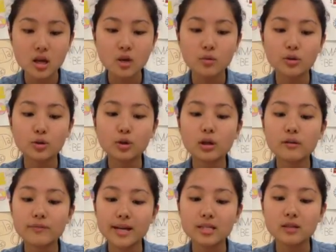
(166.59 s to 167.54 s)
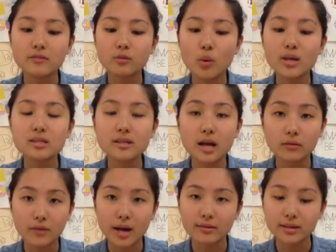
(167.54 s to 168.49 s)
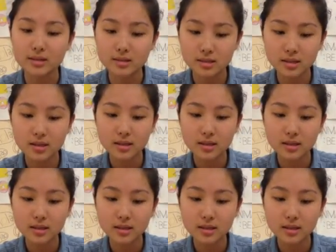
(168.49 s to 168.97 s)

with neuroinvasive West Nile virus.